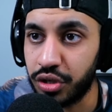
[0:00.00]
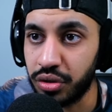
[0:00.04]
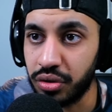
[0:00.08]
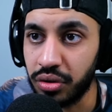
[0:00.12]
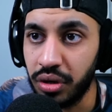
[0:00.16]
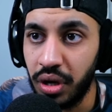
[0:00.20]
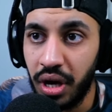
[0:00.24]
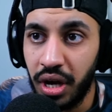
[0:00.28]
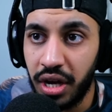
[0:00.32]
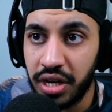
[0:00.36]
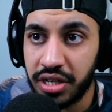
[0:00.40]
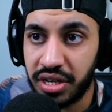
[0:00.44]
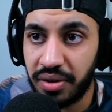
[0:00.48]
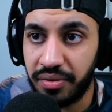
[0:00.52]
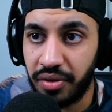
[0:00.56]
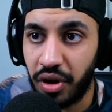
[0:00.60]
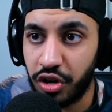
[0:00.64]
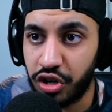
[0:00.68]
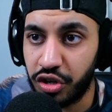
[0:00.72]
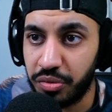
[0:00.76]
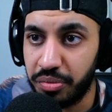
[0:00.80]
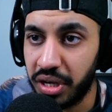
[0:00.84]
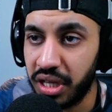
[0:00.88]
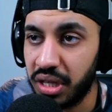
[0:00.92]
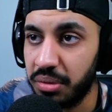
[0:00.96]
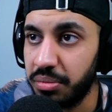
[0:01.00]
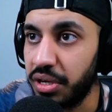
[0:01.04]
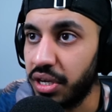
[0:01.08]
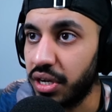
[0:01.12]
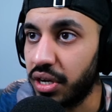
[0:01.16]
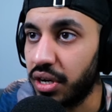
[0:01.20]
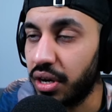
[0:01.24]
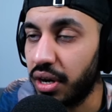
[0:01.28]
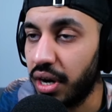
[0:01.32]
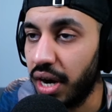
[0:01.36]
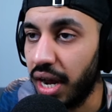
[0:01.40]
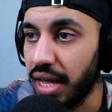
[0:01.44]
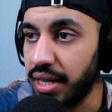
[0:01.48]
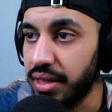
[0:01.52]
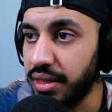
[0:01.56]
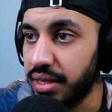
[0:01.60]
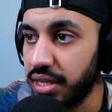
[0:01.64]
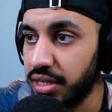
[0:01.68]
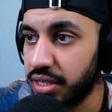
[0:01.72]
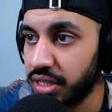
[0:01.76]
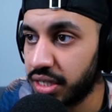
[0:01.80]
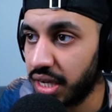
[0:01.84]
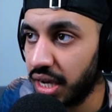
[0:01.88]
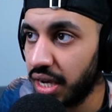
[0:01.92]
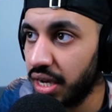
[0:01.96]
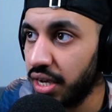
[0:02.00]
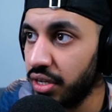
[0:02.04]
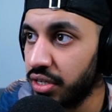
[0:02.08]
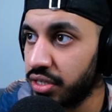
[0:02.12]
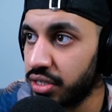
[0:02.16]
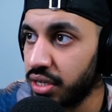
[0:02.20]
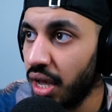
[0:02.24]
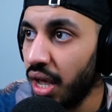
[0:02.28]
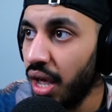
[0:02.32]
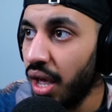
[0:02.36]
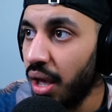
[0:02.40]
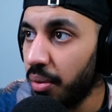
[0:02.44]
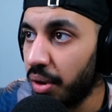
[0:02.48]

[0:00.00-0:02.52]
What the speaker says: So 700mm in this case.